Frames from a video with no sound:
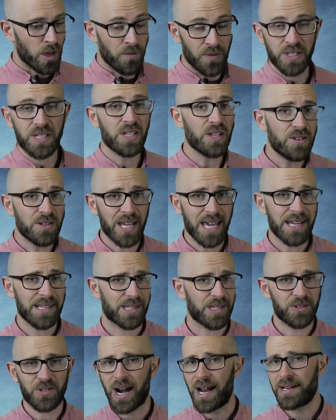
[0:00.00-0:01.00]
For two
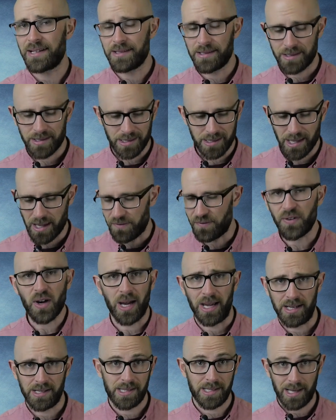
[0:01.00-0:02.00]
days, the dragons, they
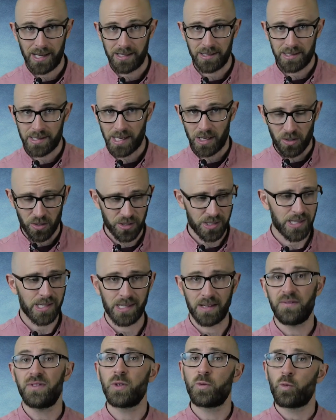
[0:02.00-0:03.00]
fight, and it looks
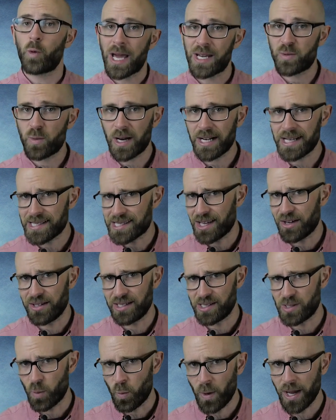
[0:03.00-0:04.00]
as if the red one is
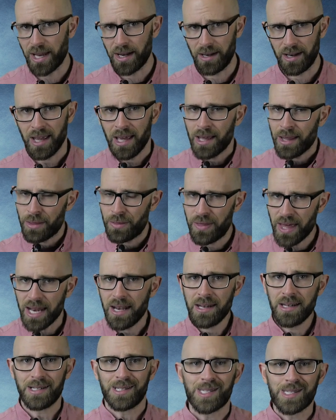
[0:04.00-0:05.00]
going to win.
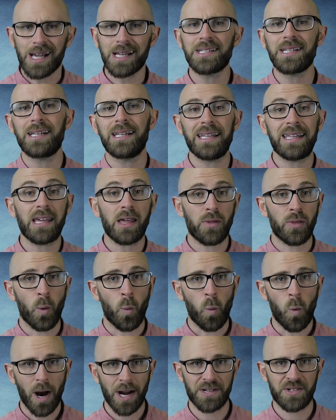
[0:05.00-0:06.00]
Then, suddenly, the
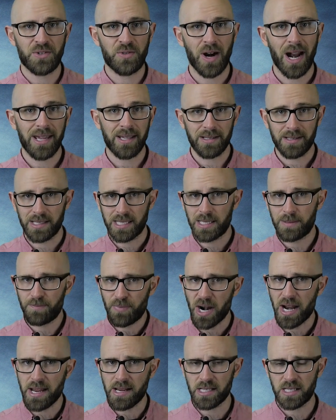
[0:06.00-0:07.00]
white dragon
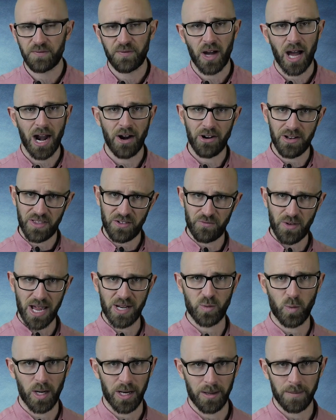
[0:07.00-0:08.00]
sprays fire at the
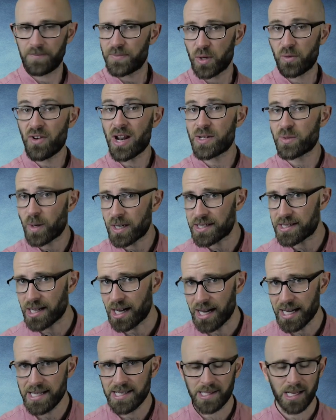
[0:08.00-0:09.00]
red one. The red one
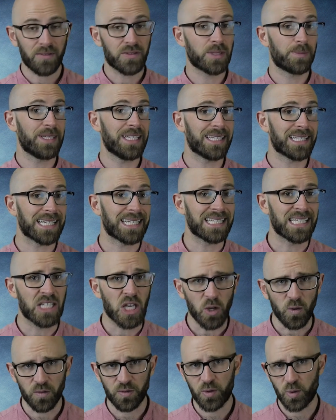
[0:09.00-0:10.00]
dies after being
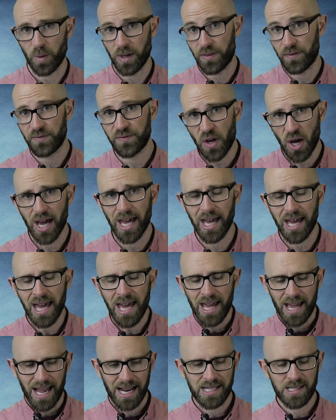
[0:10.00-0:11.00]
engulfed with fire,
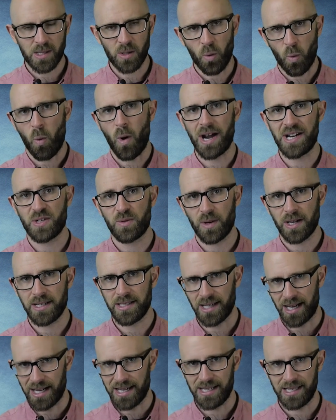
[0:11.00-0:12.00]
and the white
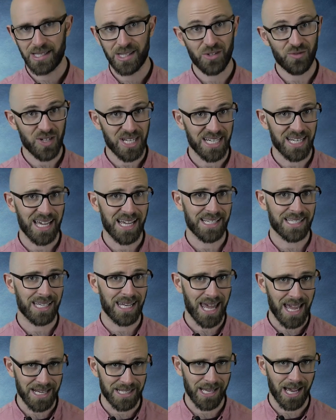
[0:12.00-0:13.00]
one dies three days
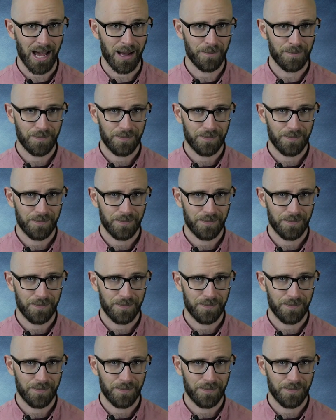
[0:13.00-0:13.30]
later.